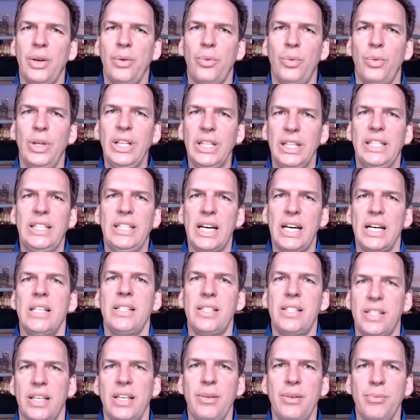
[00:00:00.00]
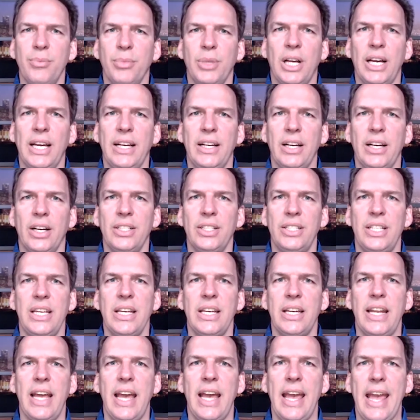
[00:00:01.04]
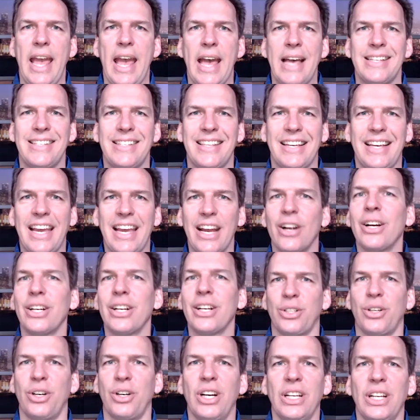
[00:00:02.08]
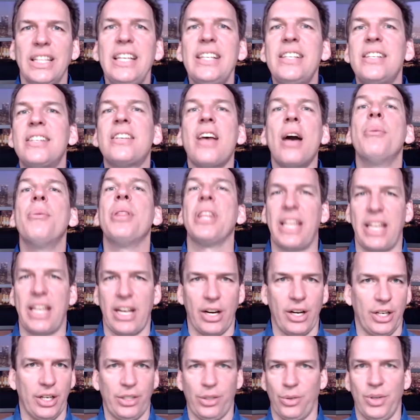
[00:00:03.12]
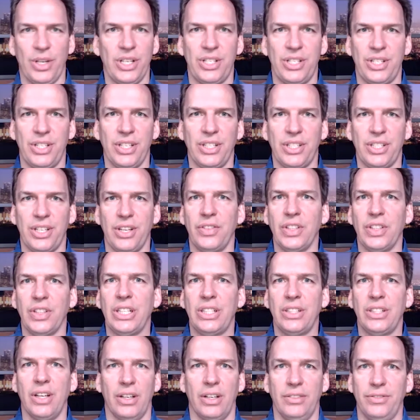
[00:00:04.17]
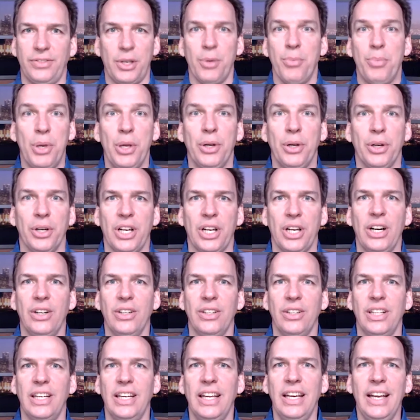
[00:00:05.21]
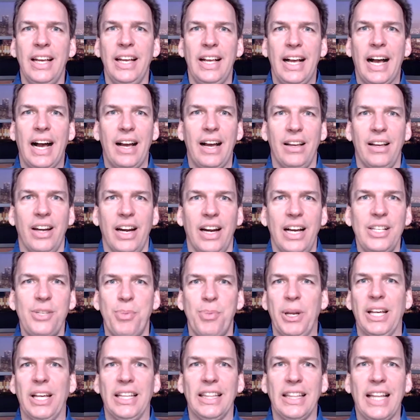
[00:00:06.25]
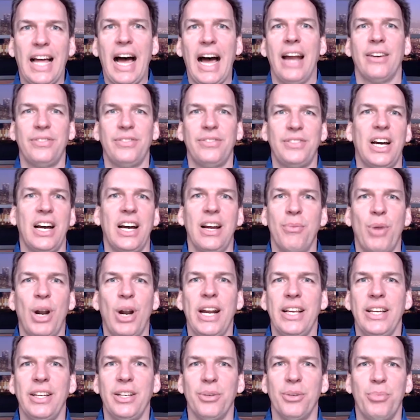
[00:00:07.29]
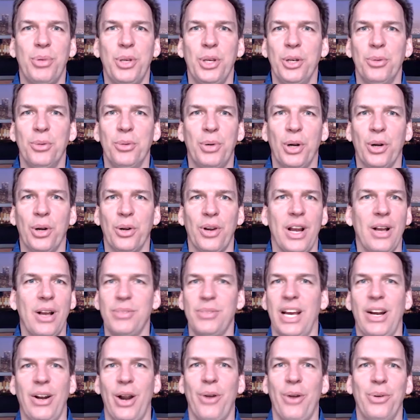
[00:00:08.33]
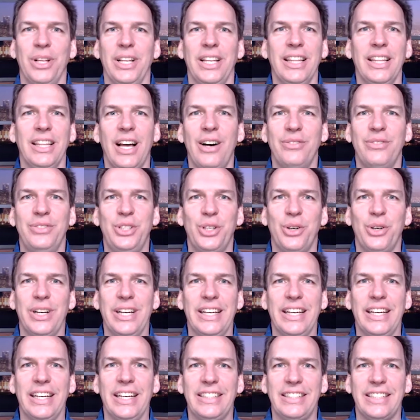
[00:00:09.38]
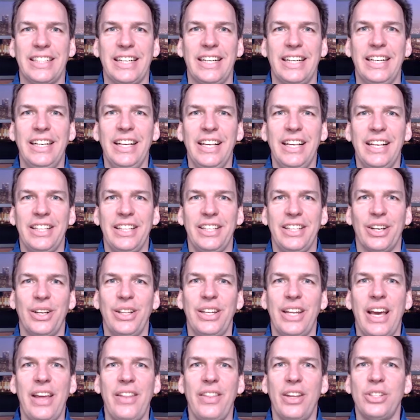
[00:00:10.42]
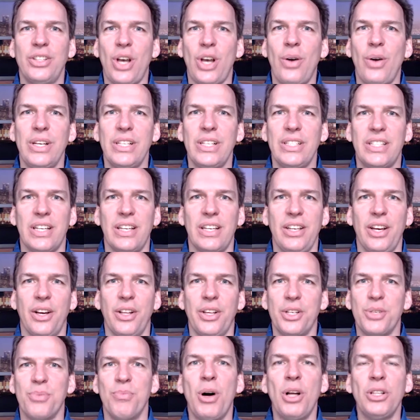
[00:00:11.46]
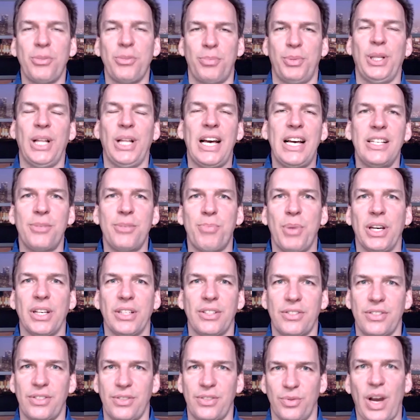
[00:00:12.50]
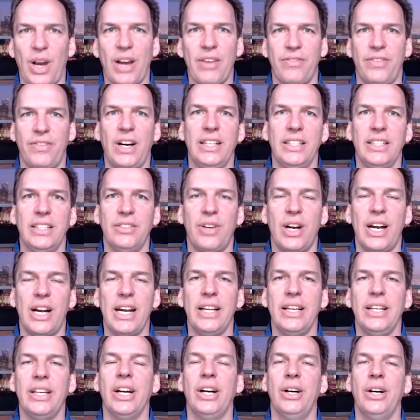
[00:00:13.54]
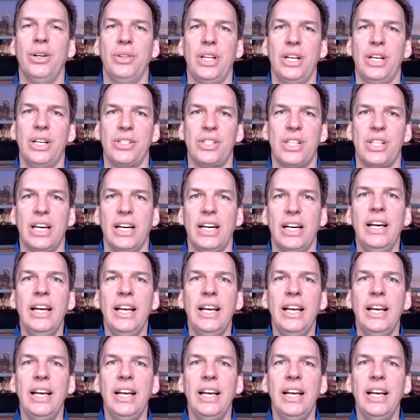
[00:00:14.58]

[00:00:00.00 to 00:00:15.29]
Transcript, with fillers: really does seem like our DNA has the character, or at least some of the characteristics of, a, of computer code. And uh, you know, I spend a lot of time writing computer programs. I, I really love doing it. Uh, you know, and, and there's always you know there's multiple aspects I find in writing code. There's the